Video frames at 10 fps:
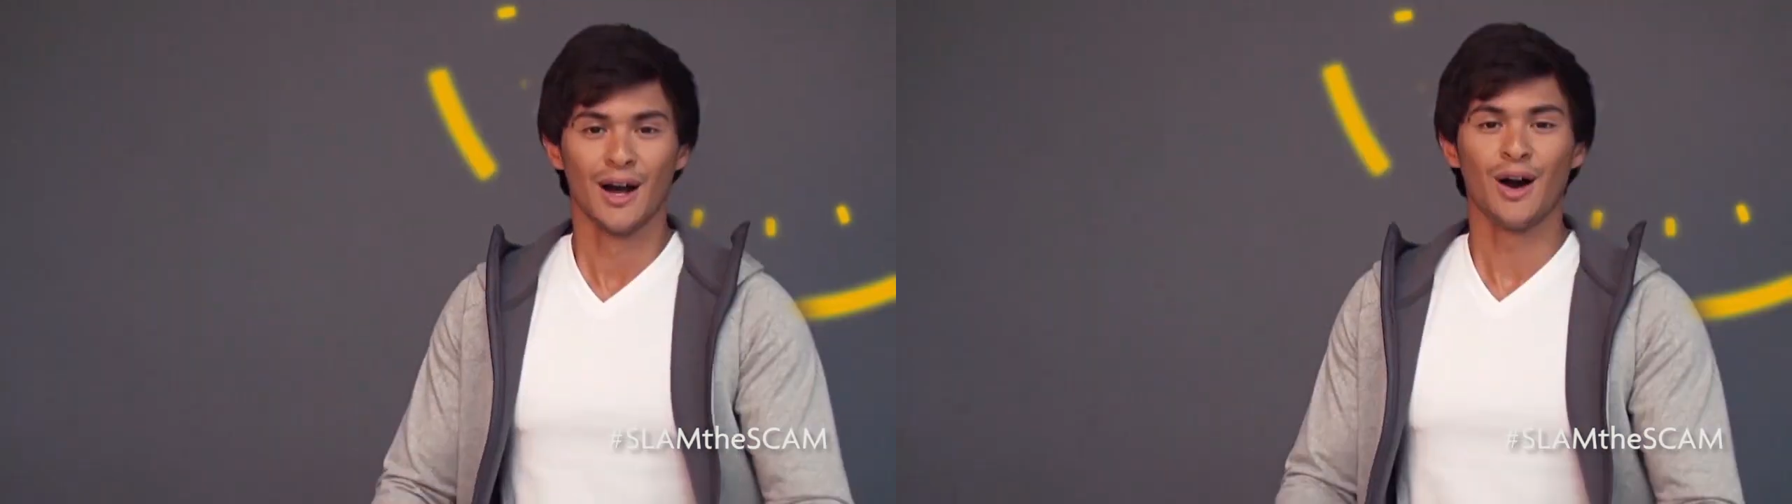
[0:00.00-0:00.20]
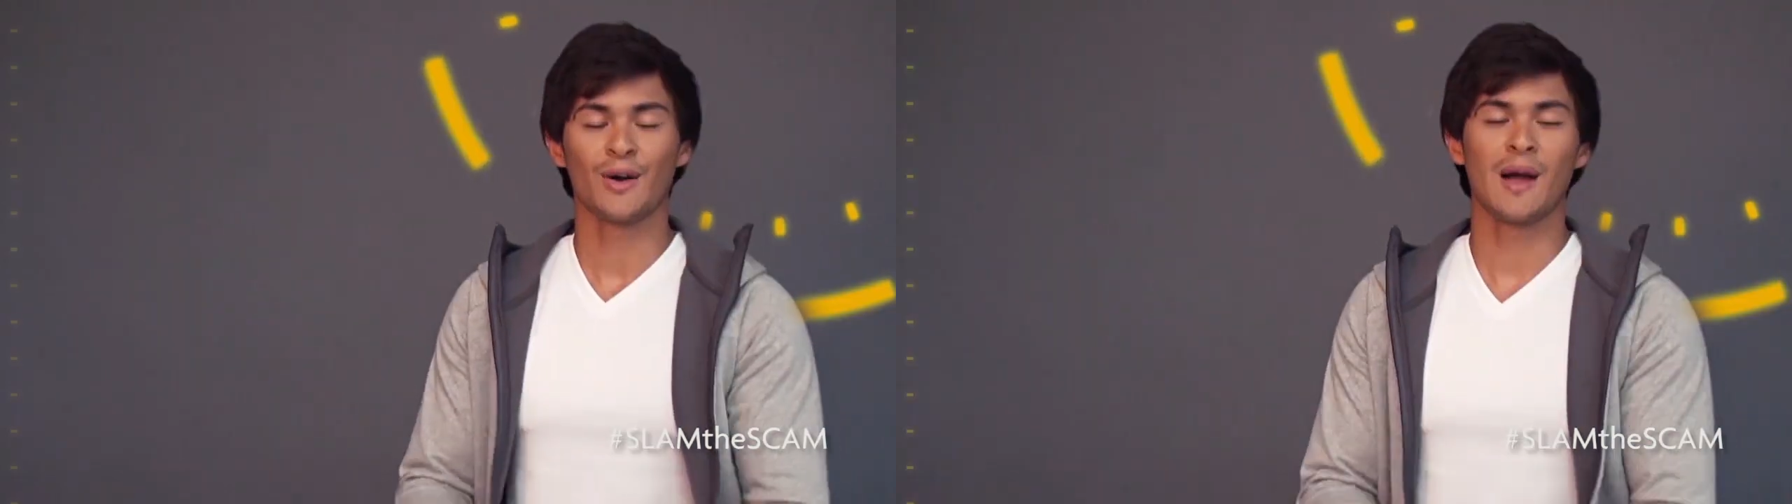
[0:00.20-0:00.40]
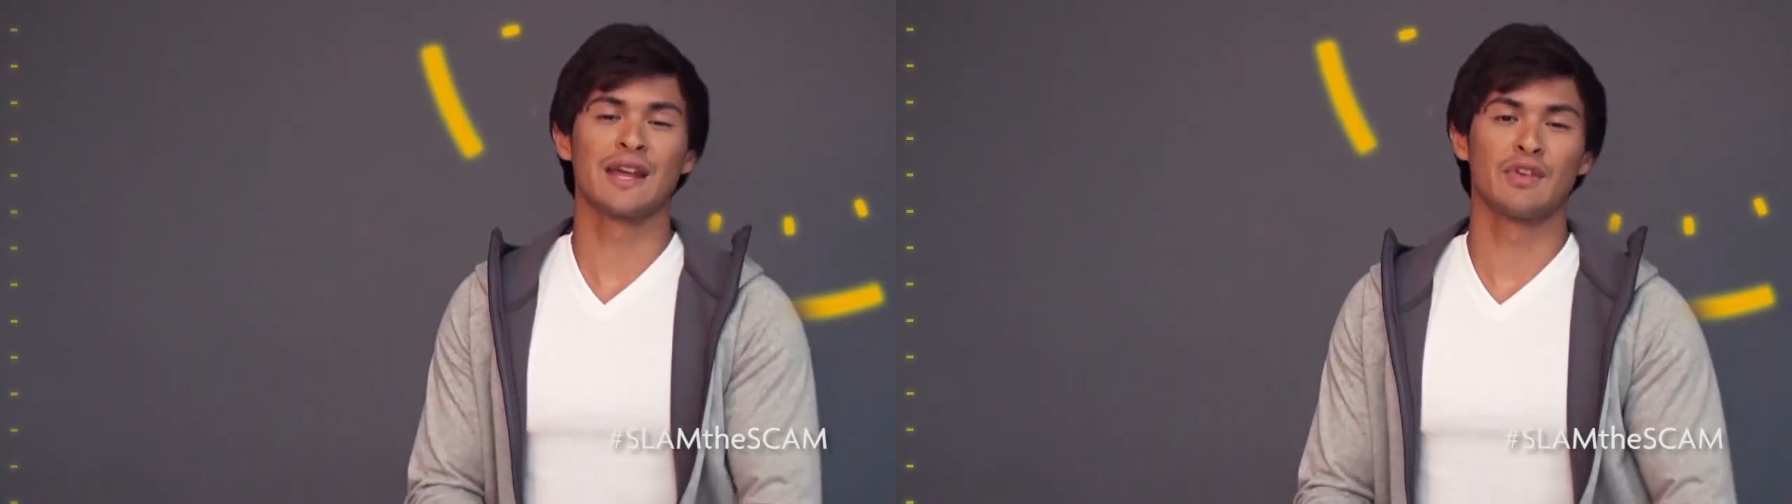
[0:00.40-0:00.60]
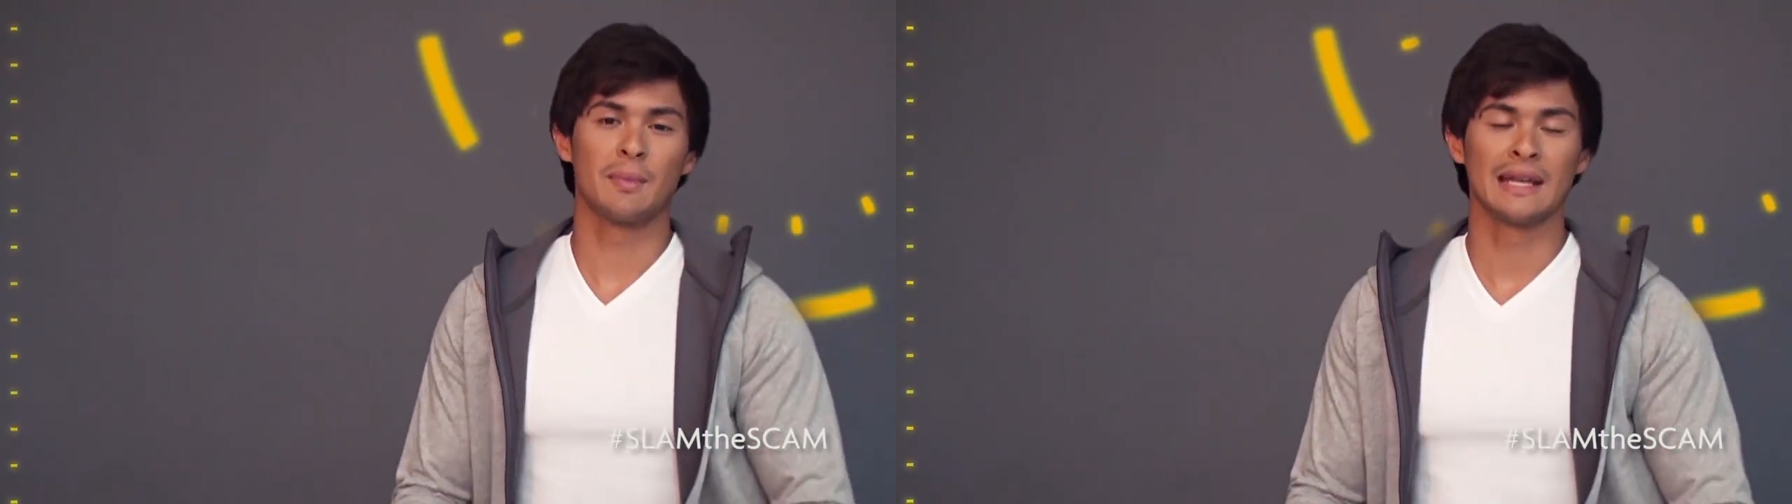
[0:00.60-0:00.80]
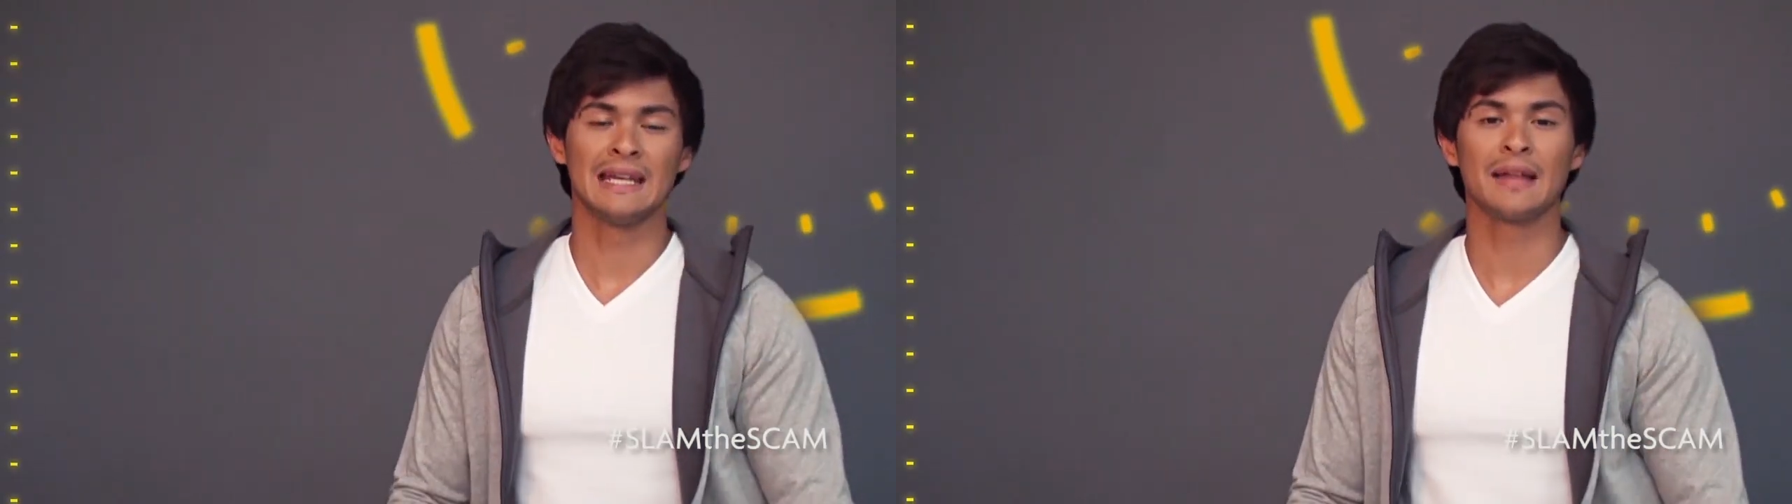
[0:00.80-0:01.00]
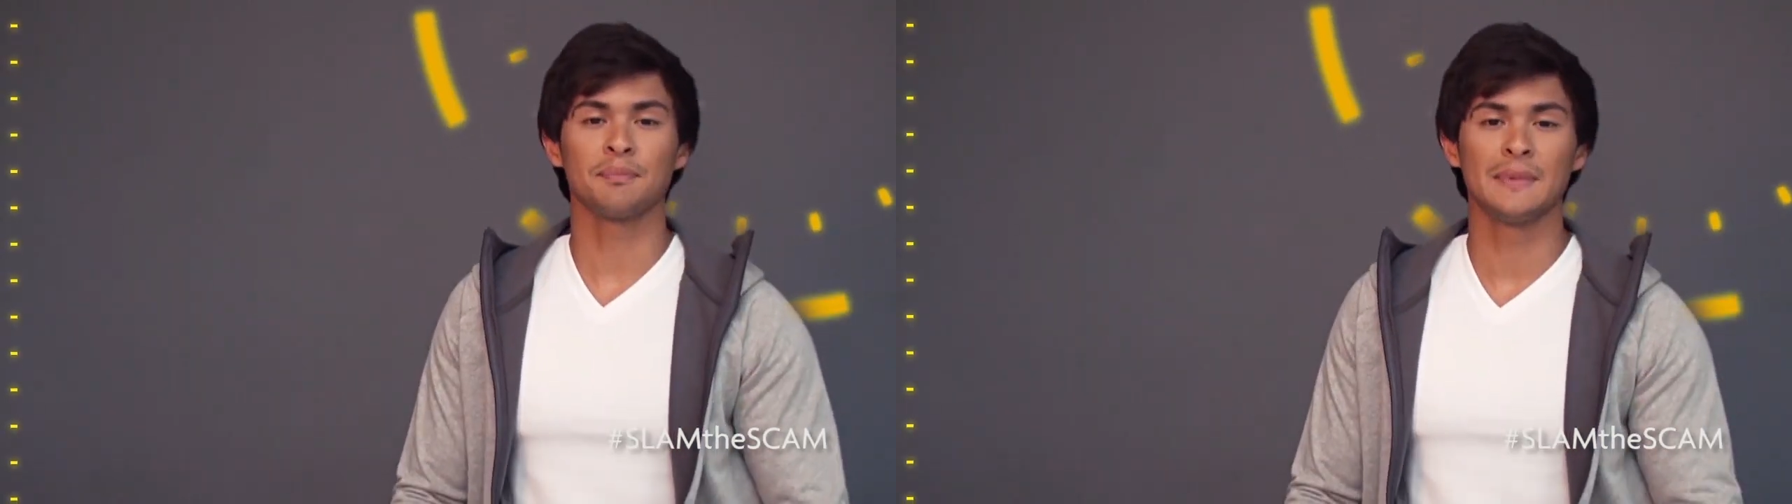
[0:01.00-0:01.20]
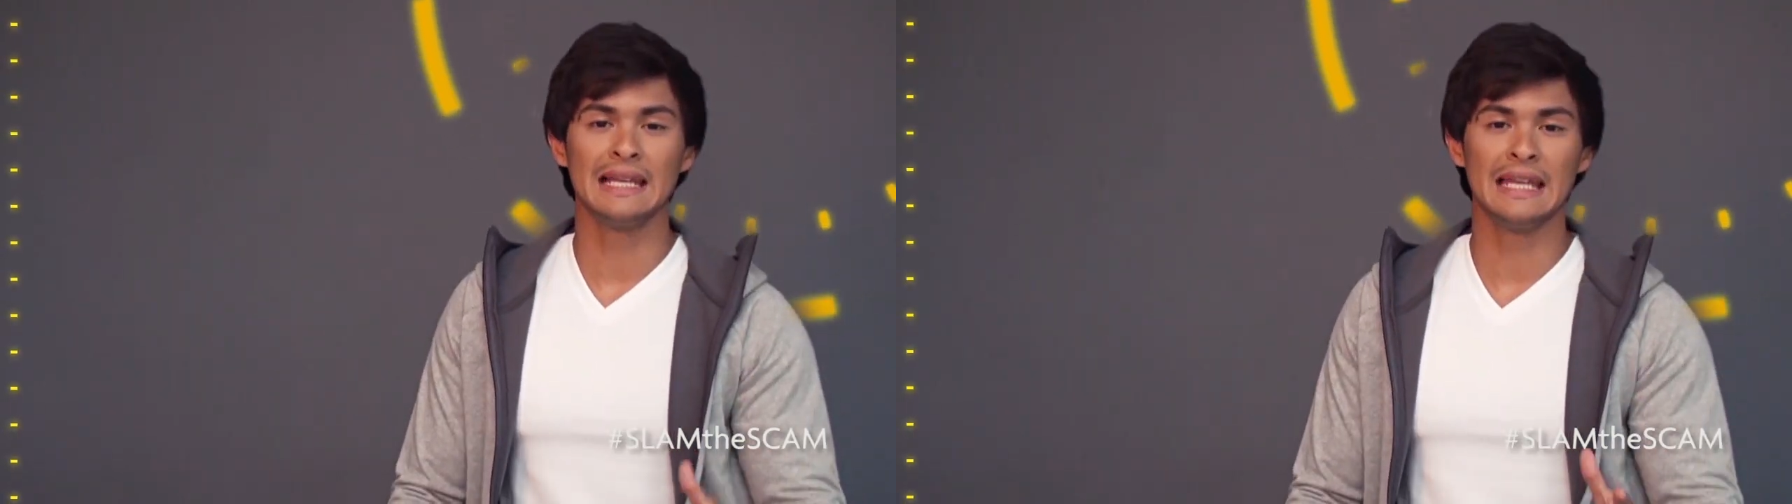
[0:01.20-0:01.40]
All right, everybody, let me